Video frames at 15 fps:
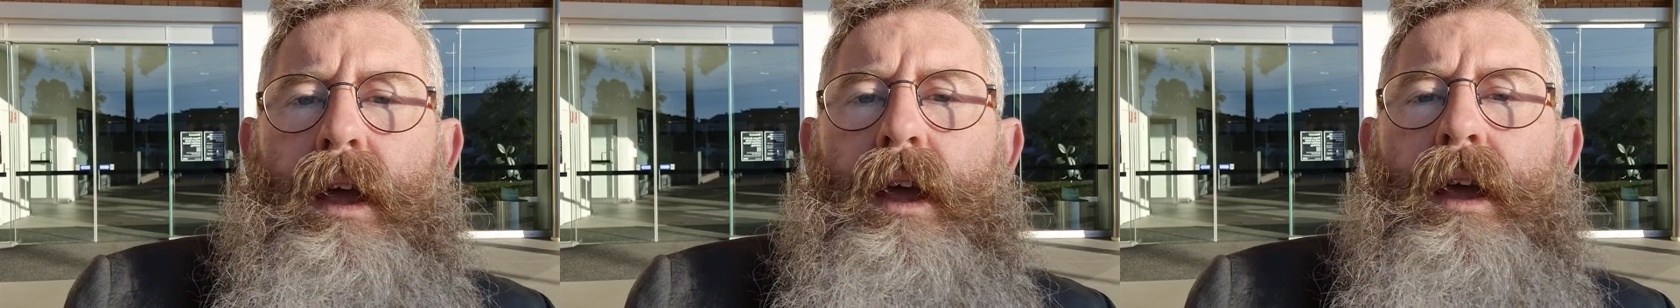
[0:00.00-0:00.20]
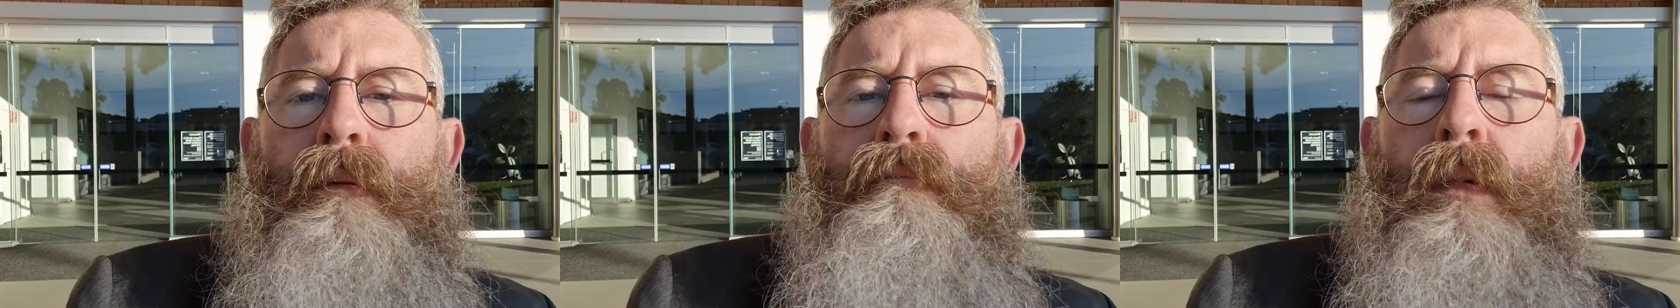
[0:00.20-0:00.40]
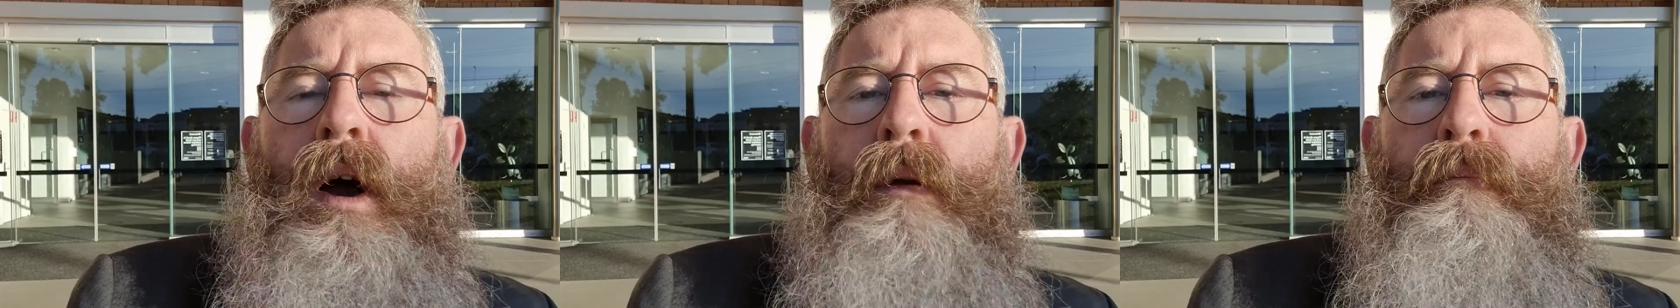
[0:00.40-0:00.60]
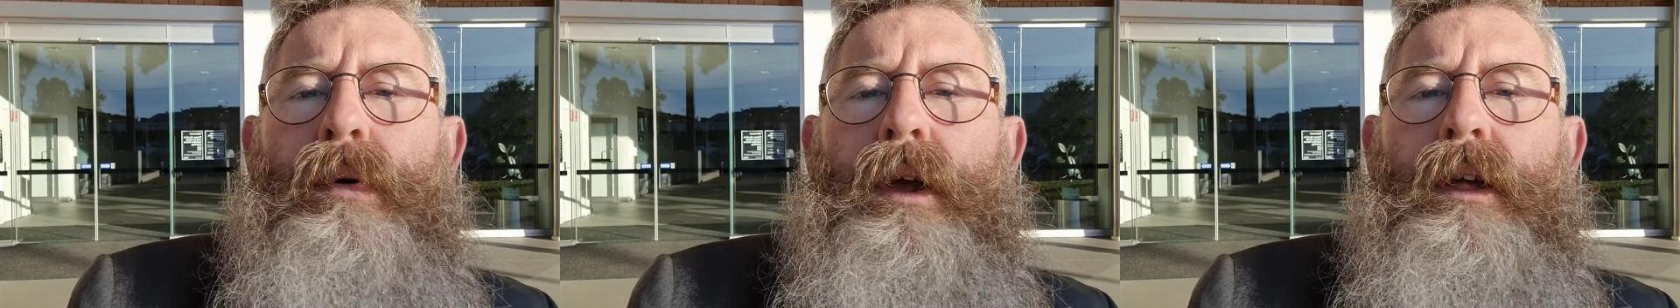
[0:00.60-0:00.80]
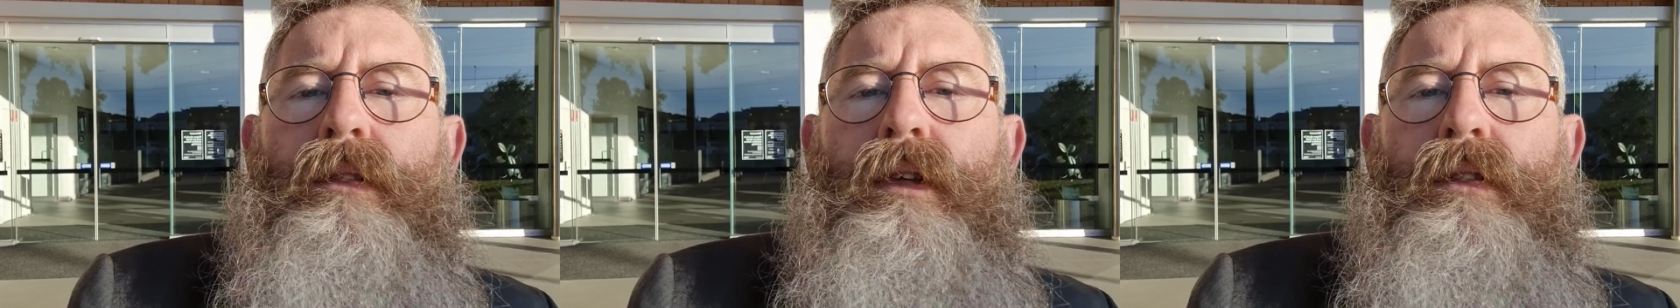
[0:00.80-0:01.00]
It might
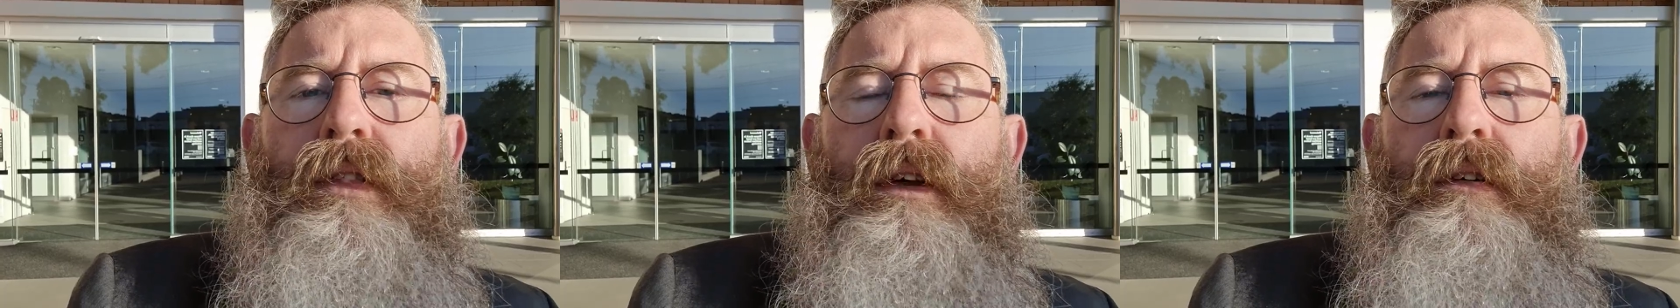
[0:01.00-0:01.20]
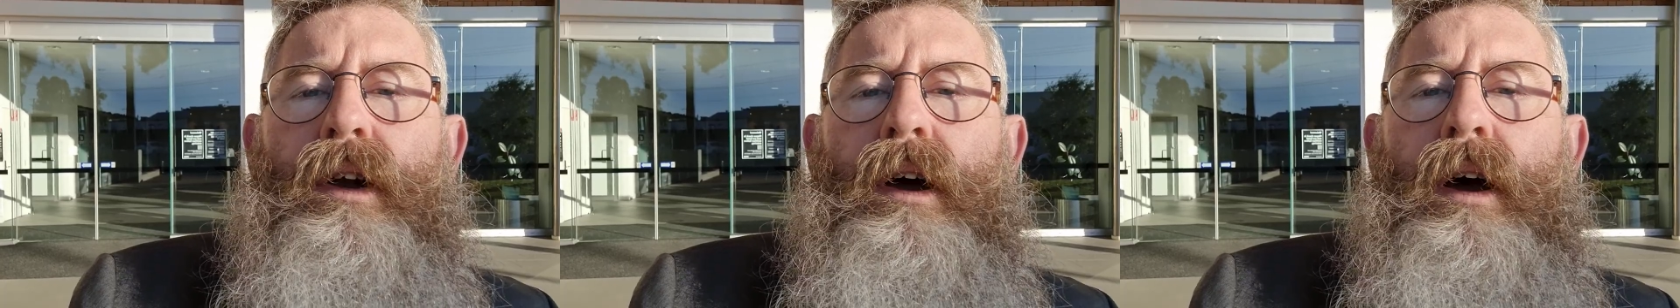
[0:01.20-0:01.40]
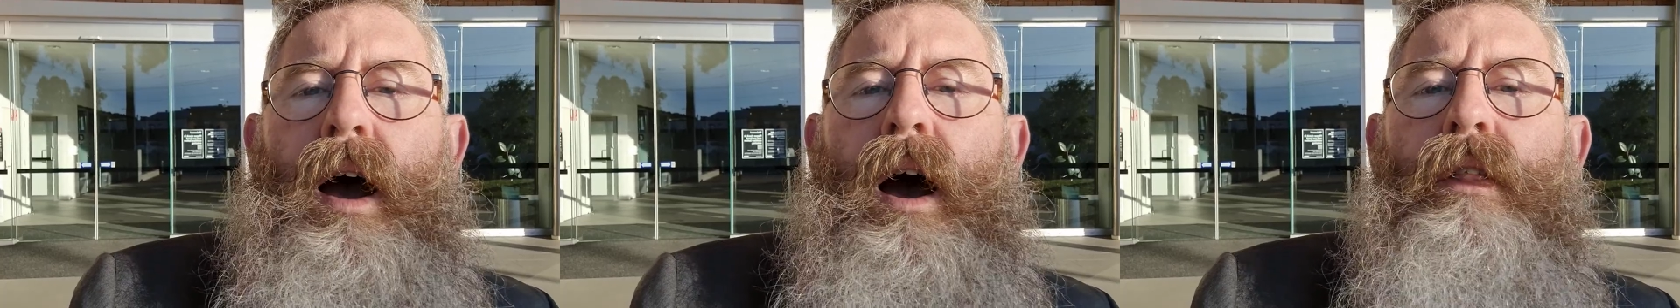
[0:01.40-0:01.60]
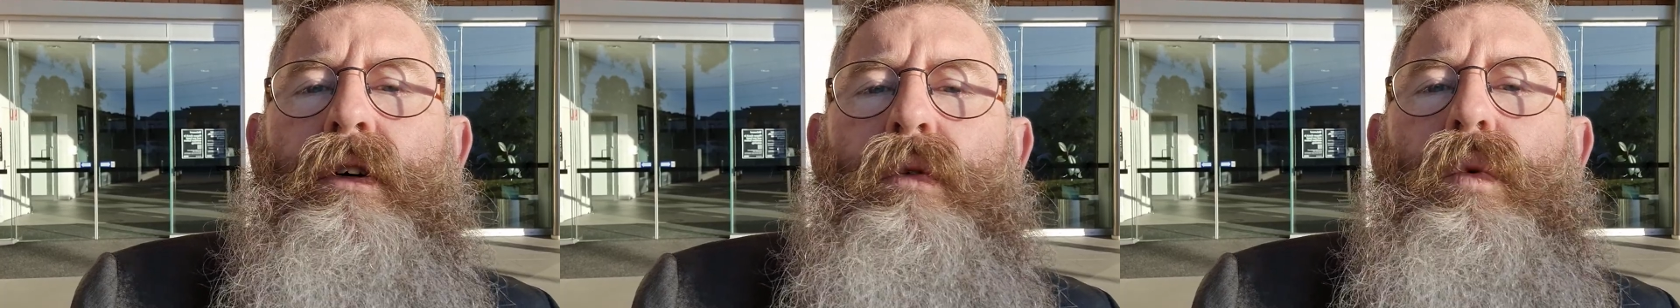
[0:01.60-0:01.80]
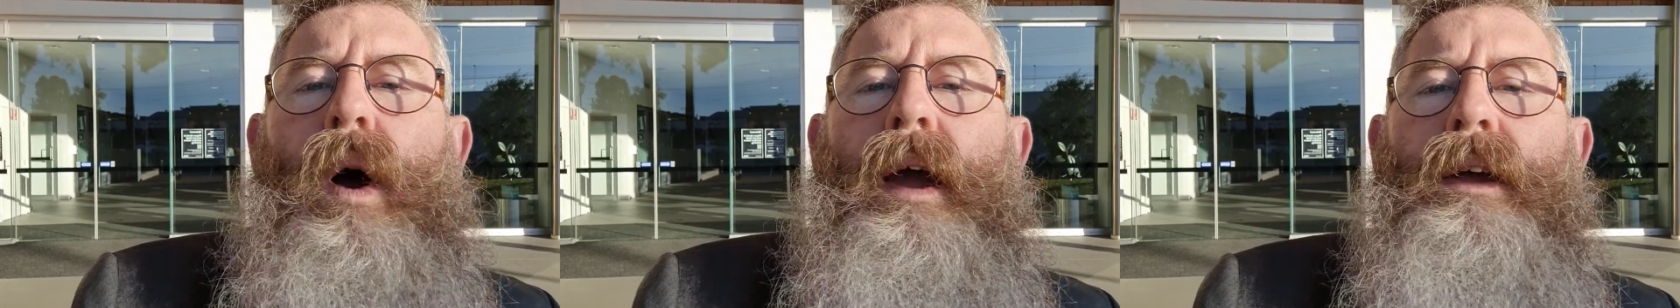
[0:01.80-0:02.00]
be that there are other
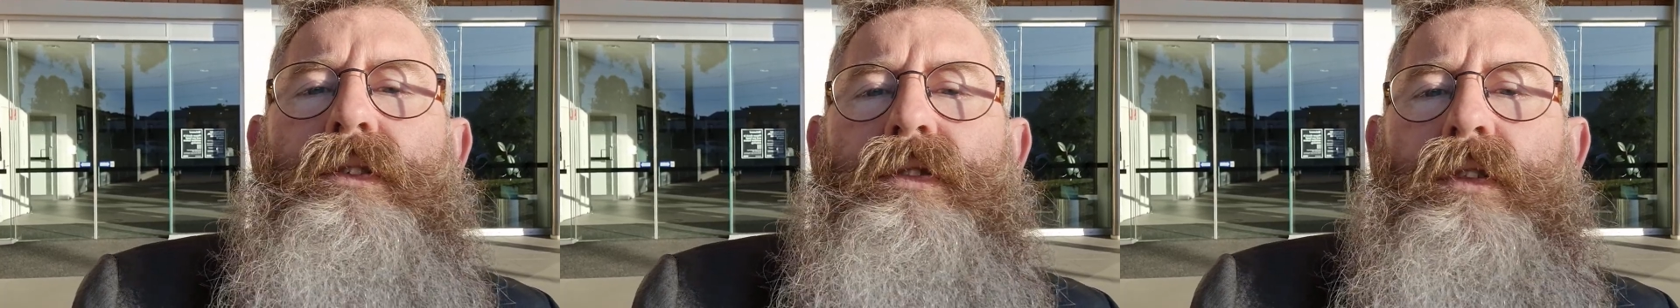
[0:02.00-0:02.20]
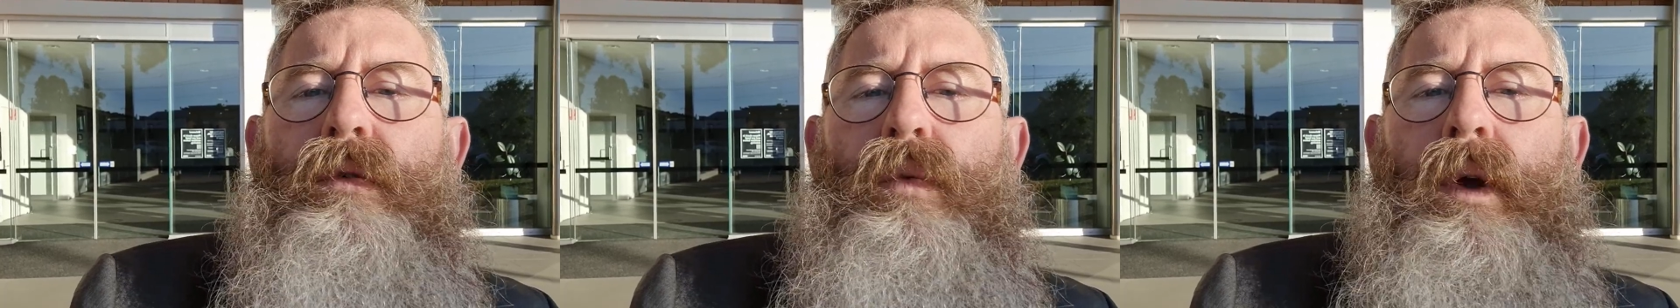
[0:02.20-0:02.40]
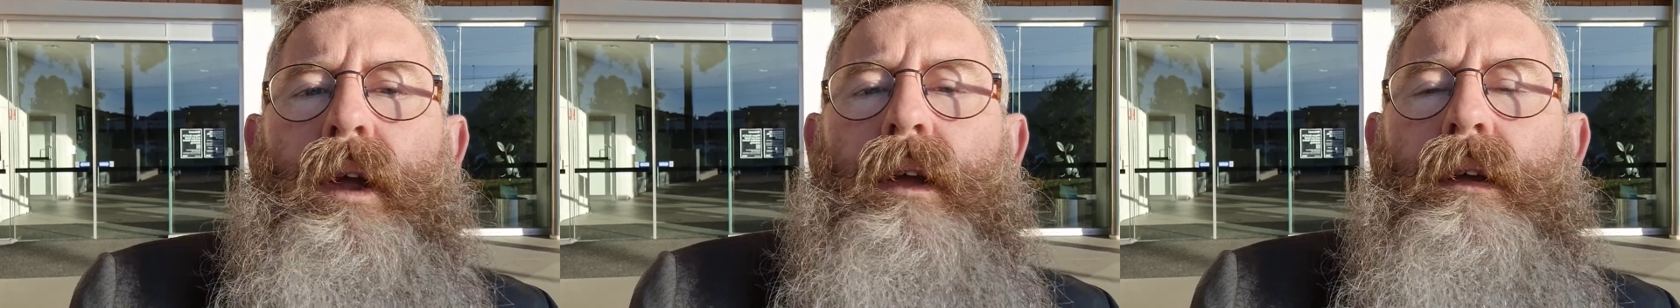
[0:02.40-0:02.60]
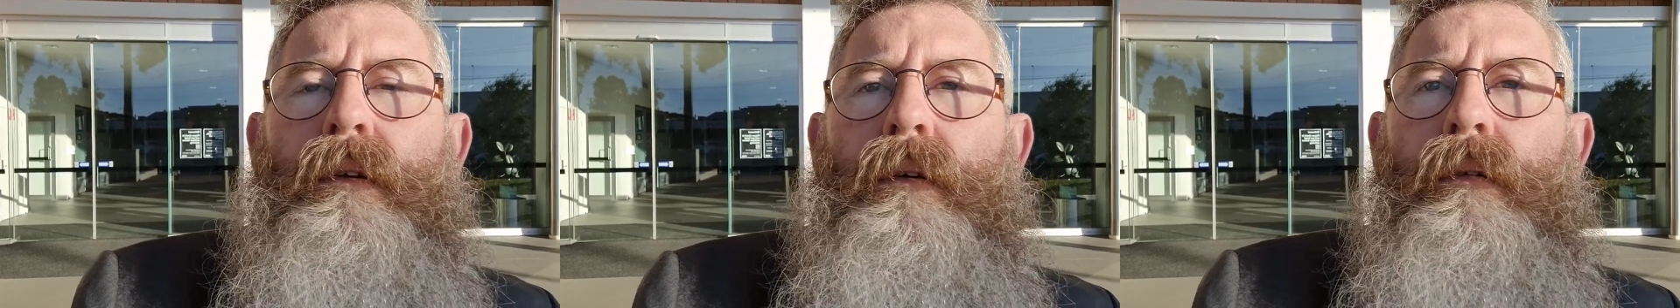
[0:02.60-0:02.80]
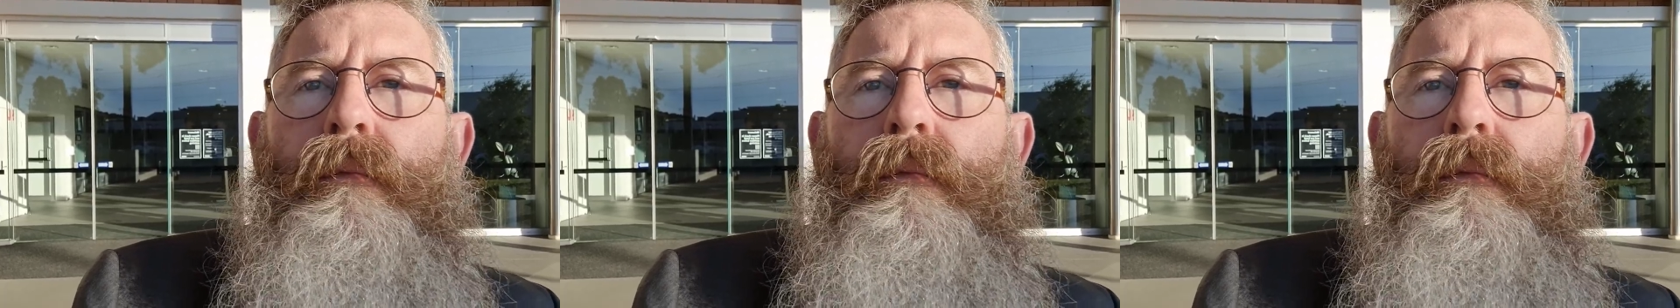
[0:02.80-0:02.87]
ways that we,